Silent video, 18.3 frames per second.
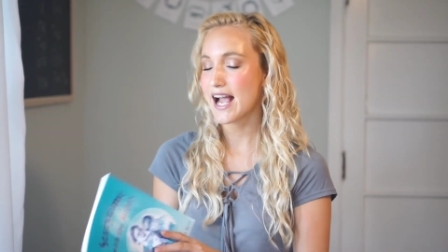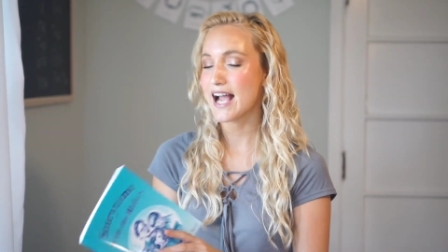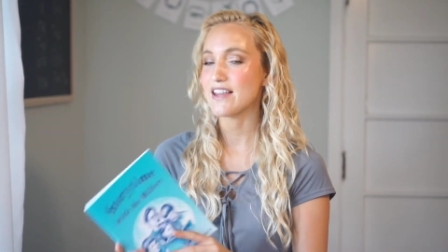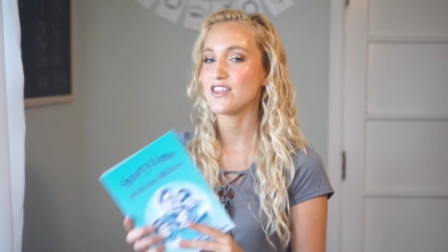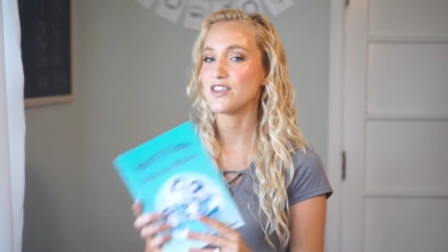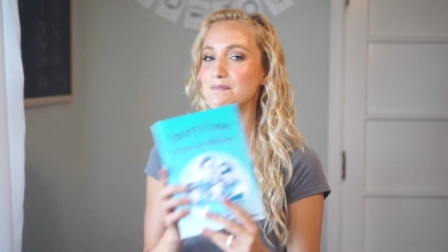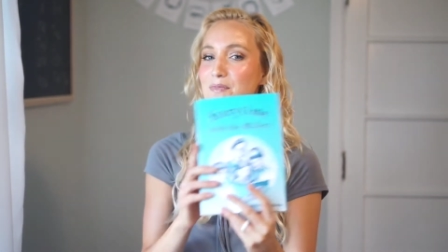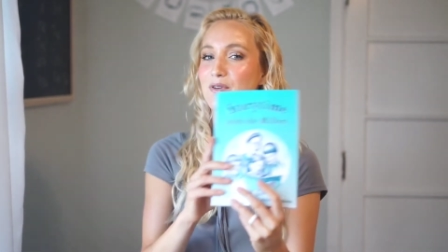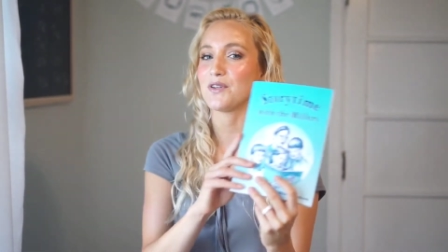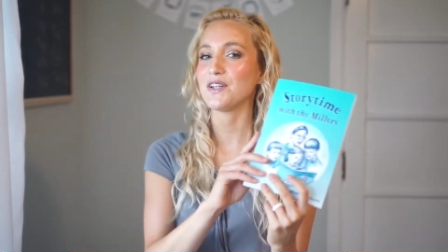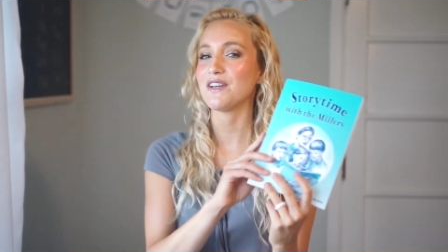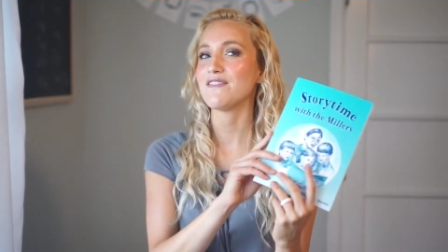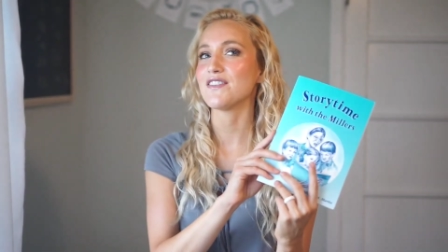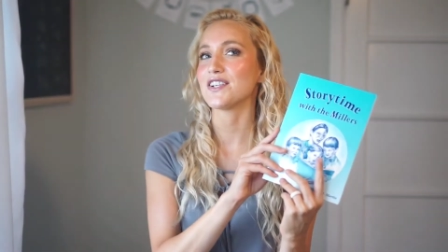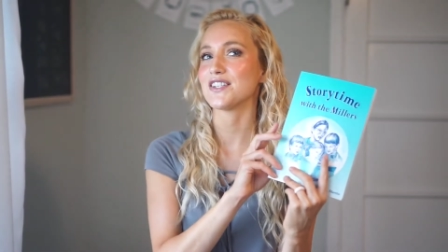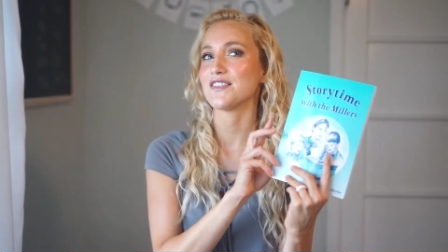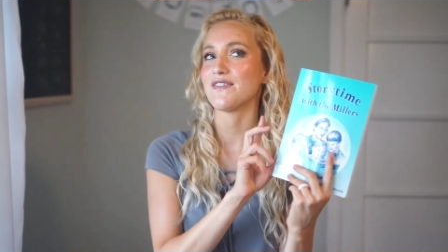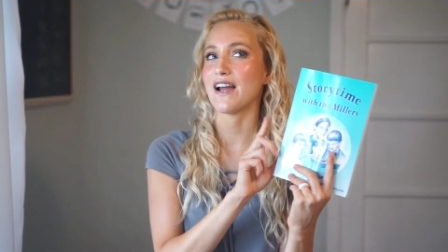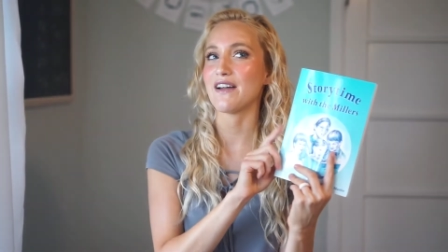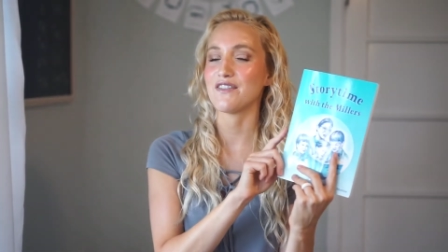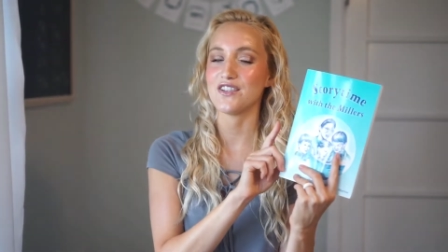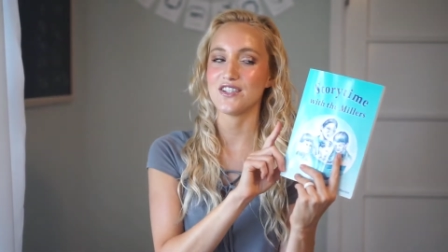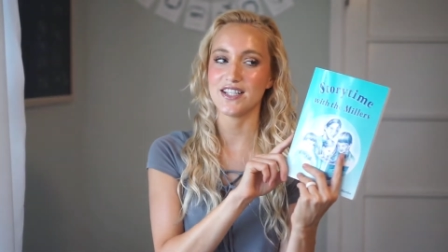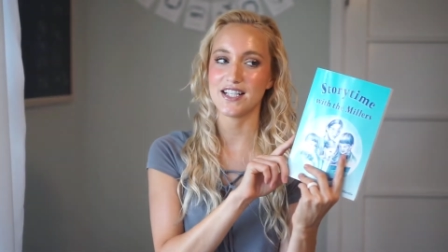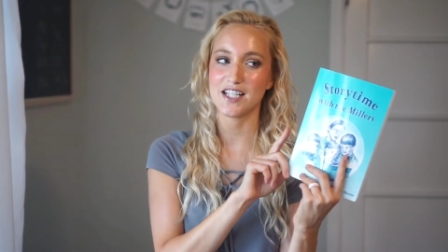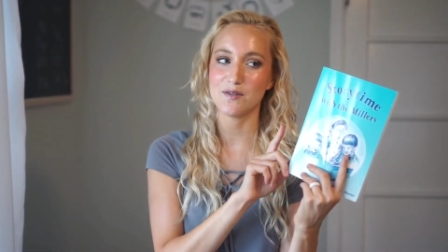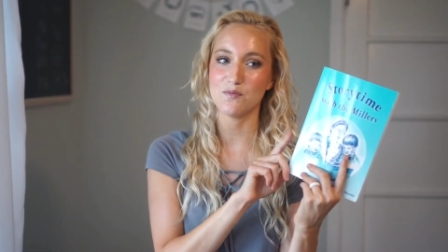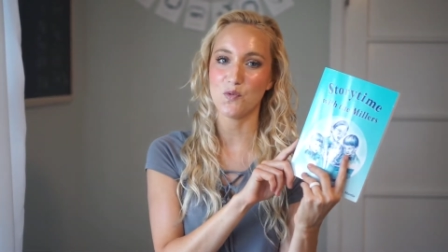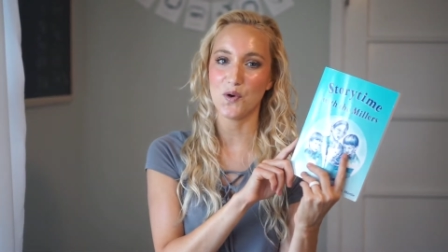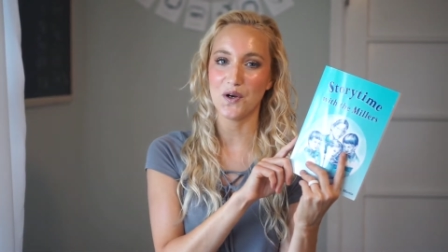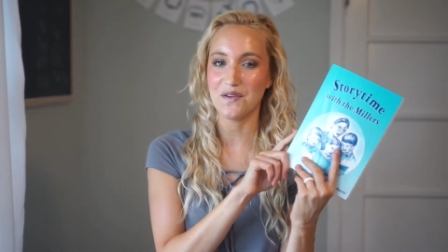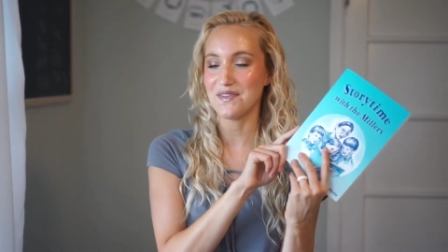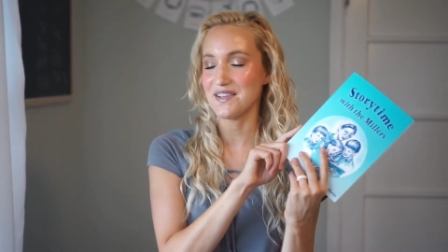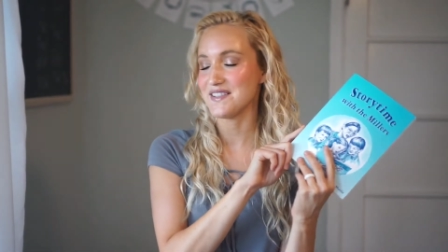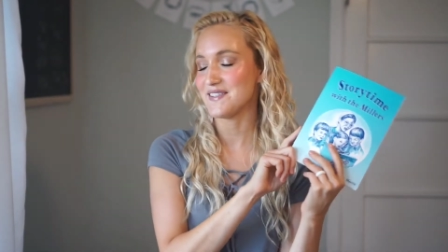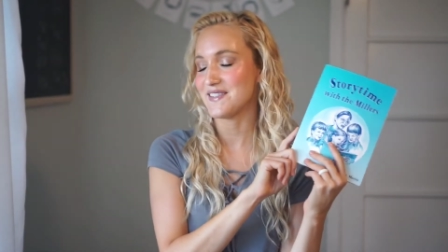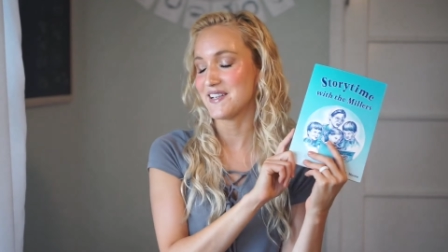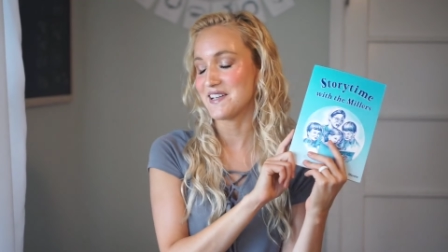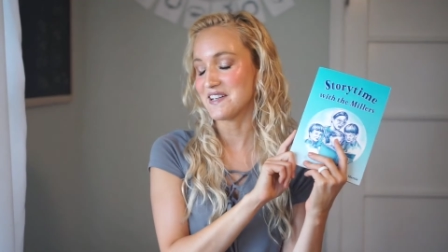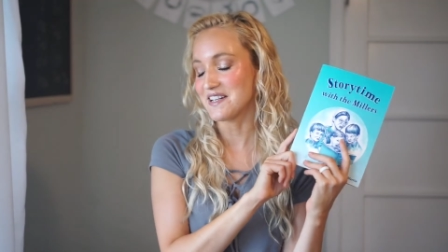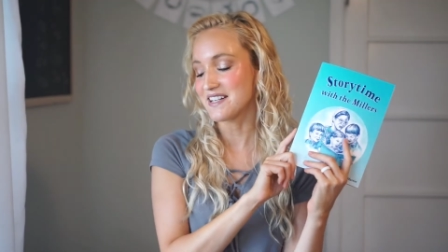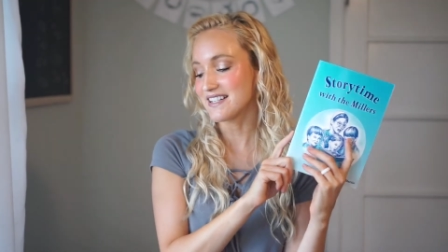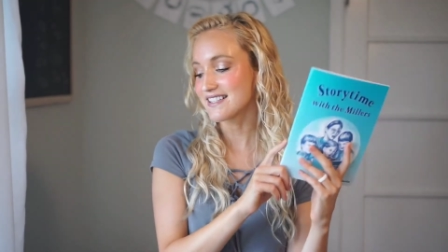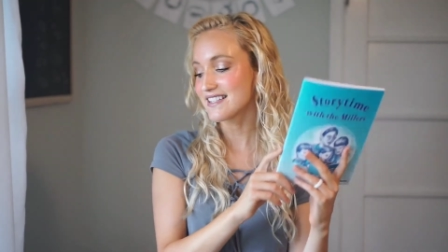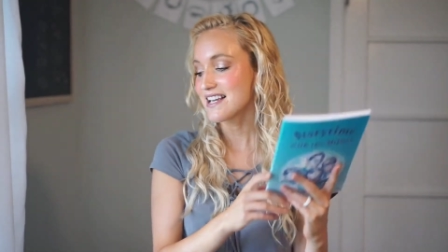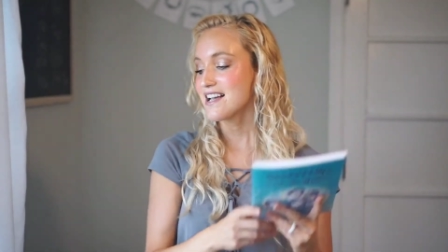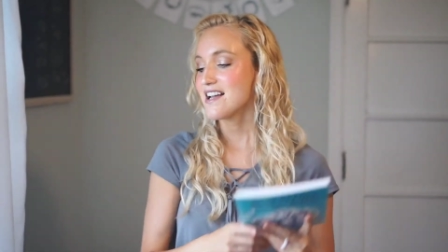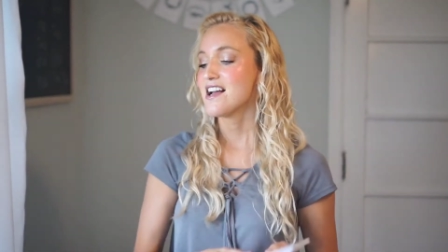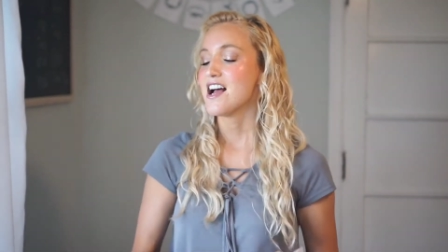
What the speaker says: I believe there's 5 or 6 more in this series,